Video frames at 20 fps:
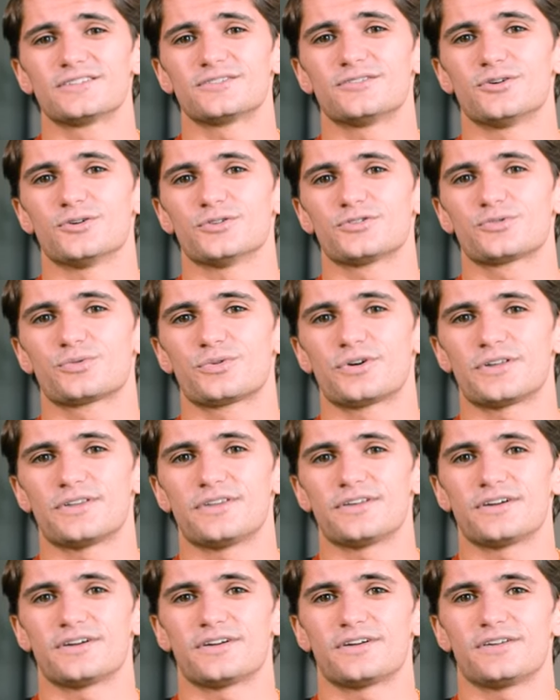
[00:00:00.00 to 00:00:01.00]
Those were
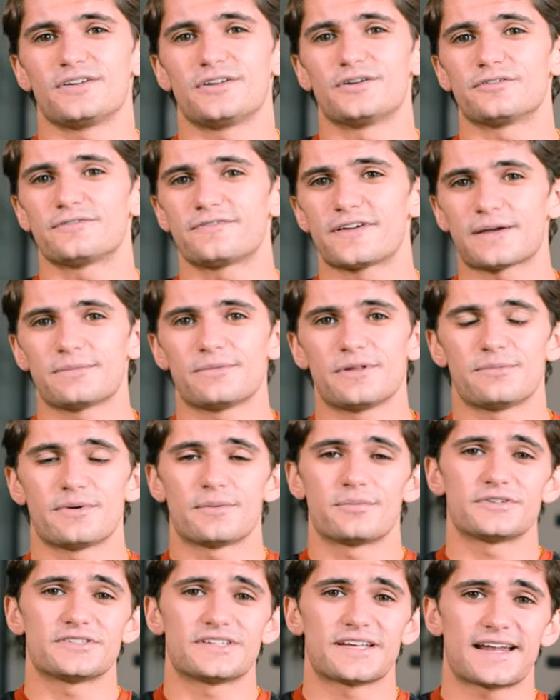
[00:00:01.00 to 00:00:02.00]
the, you know, family
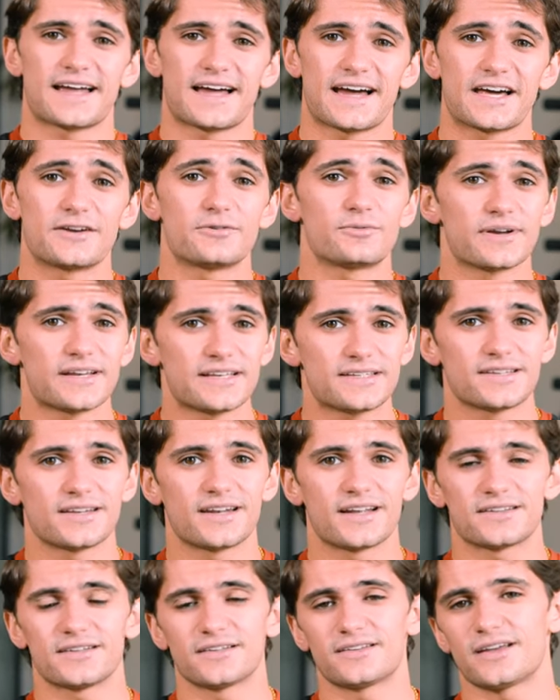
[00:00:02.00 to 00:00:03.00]
members that I had
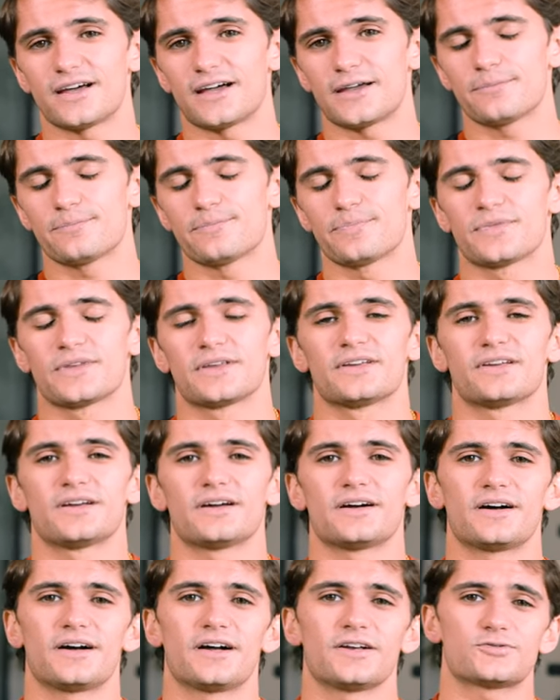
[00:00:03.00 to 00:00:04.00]
racing at the time.
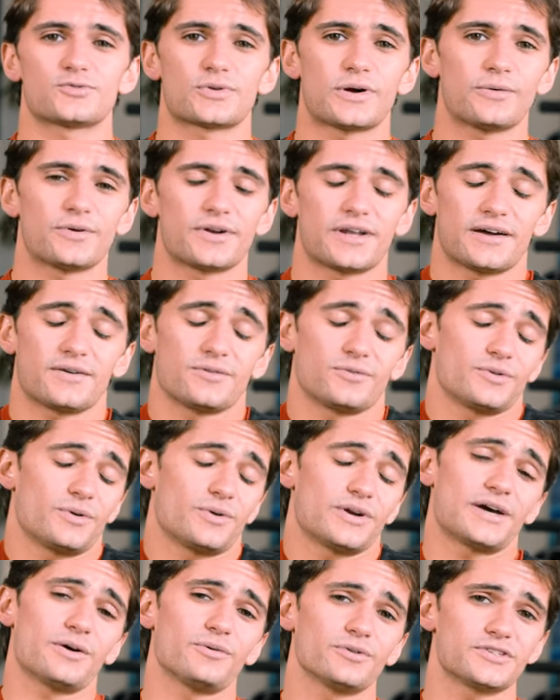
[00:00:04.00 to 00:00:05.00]
Uh, so when I,
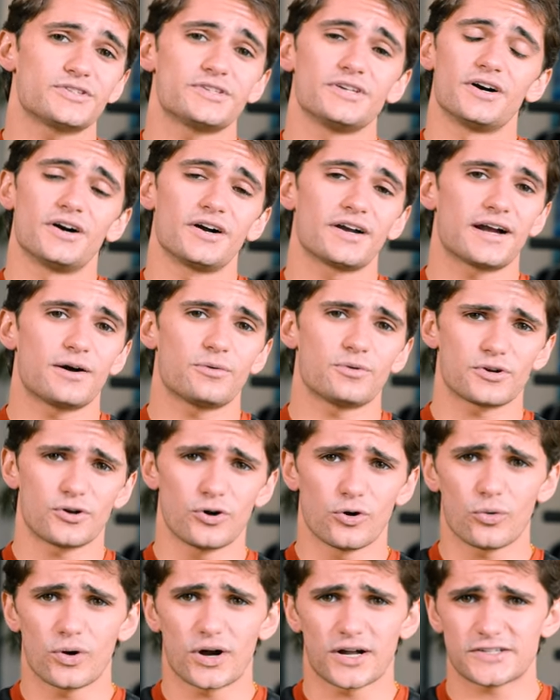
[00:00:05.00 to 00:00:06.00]
when I was young, I would
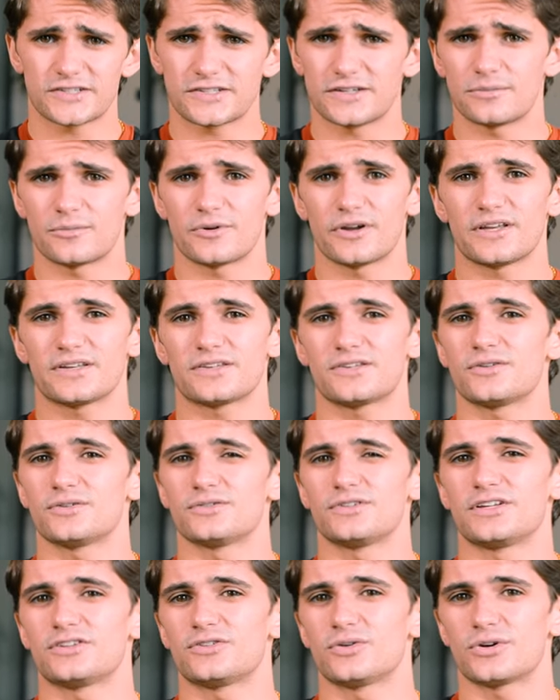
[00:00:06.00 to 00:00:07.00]
go watch them race, you know,
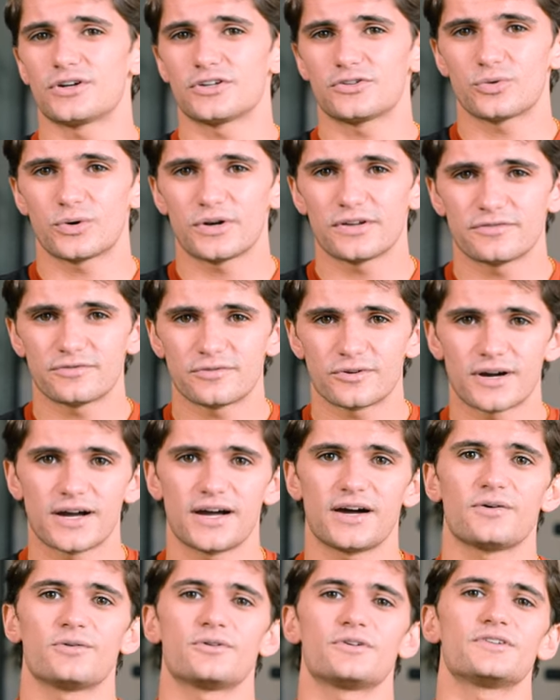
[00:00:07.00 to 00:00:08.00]
Daytona 24
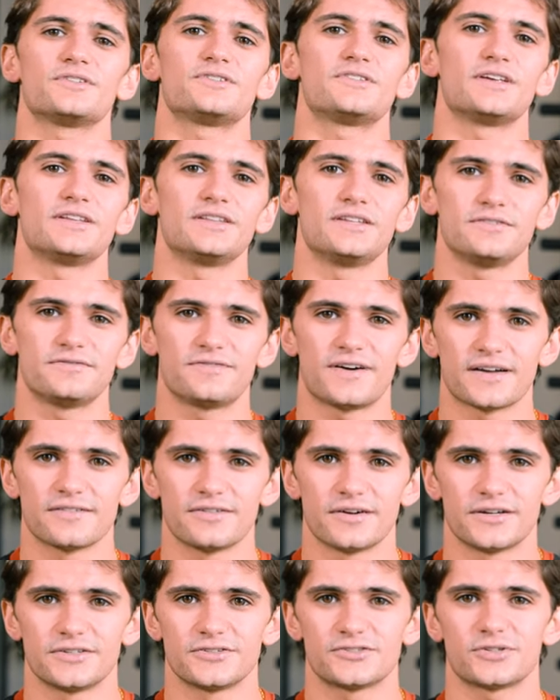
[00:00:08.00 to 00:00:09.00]
Hours, Indy
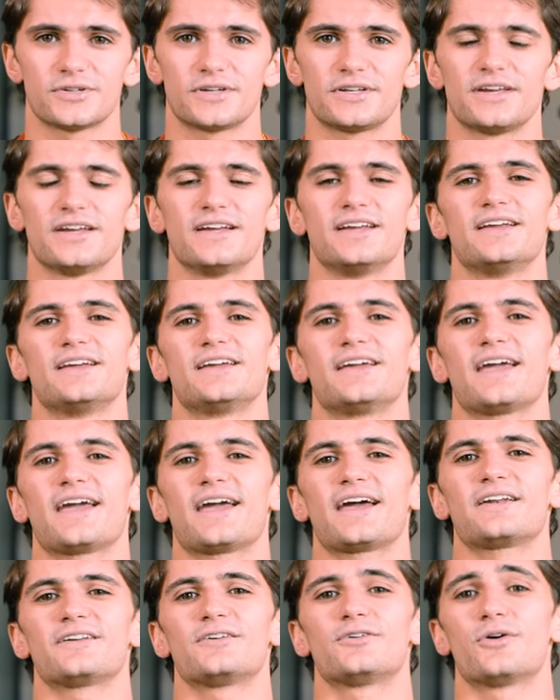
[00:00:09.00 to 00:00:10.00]
500.
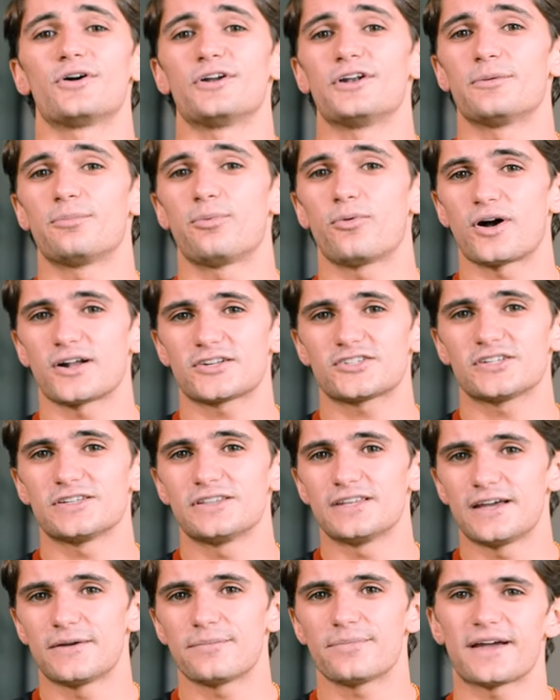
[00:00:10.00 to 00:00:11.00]
And growing up
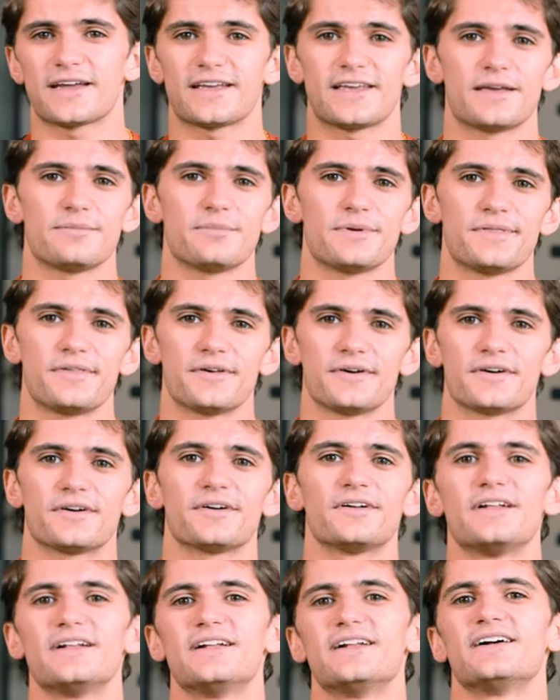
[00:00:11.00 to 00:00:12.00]
watching them, that gave me the,
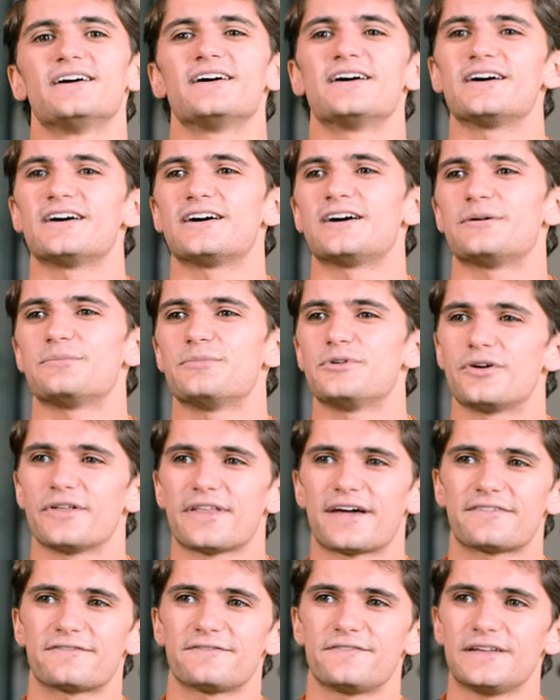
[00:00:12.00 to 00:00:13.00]
um, you know,
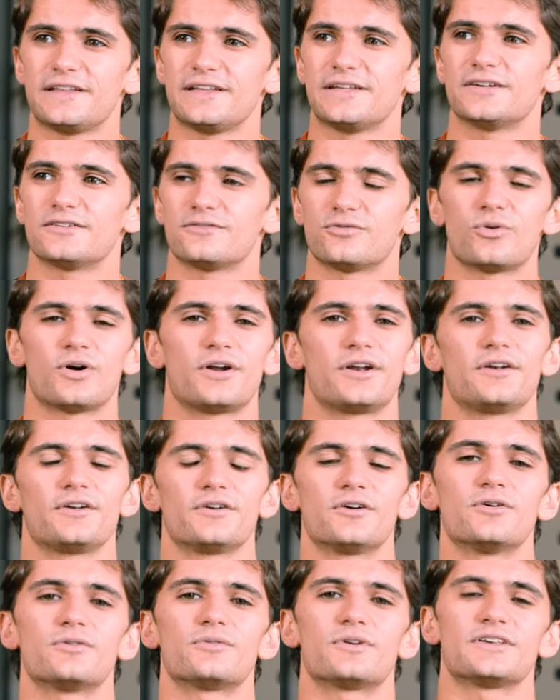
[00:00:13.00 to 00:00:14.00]
that feeling of wanting to
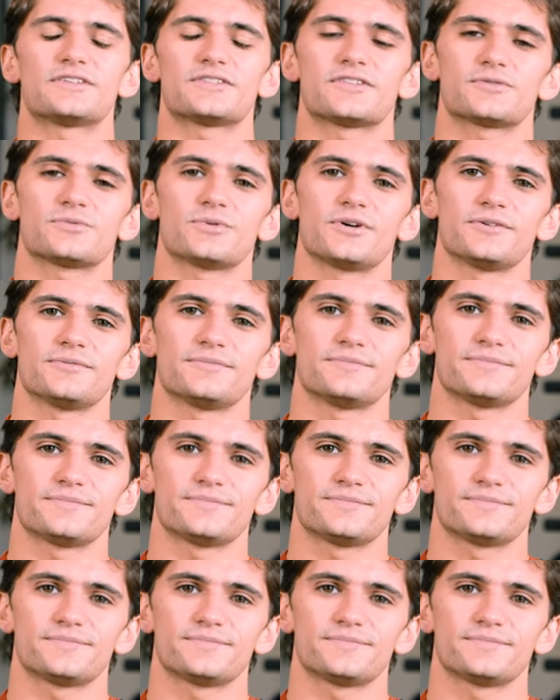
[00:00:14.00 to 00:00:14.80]
go race as well.